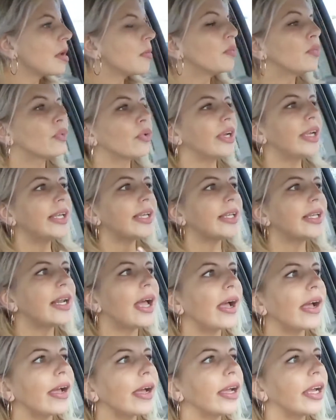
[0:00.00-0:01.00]
Bria and
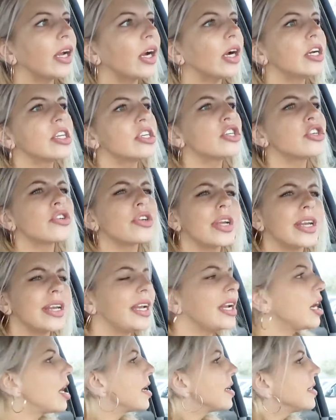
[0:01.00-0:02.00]
I are
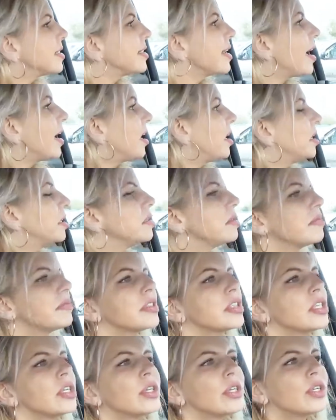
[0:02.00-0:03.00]
treating
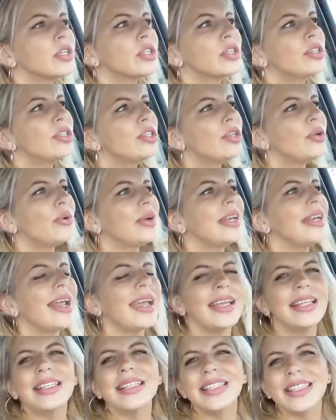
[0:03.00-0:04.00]
ourselves to a
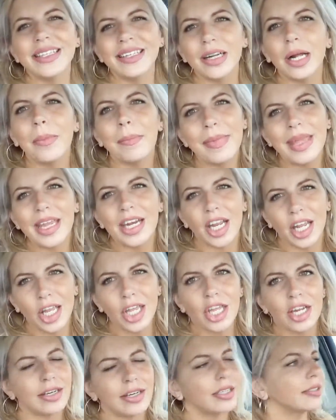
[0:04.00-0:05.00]
nice little
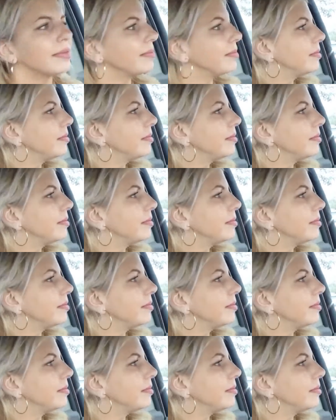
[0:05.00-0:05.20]
manicure.